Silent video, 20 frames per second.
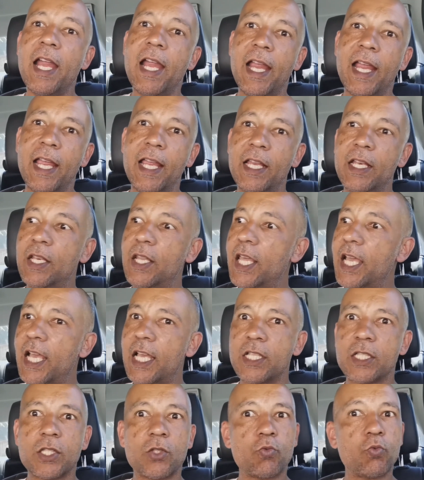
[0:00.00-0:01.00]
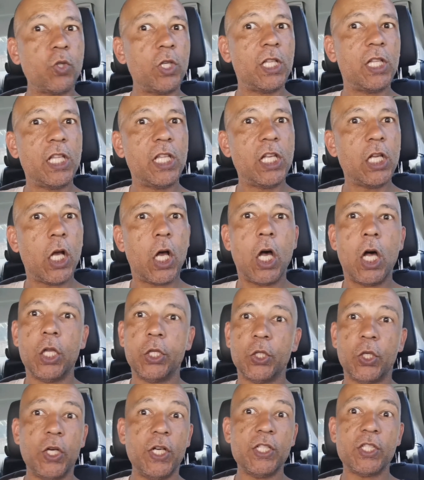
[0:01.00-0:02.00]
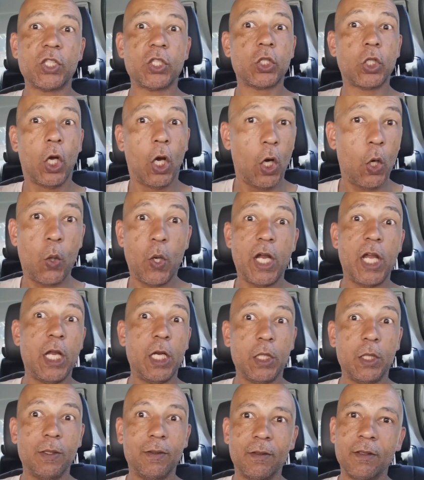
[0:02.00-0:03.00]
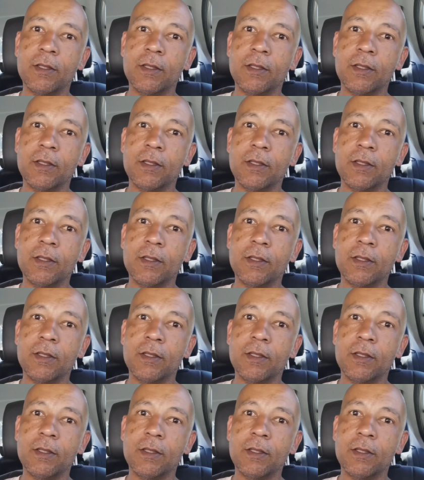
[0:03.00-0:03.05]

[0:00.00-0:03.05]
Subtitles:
And that's really all there is to it.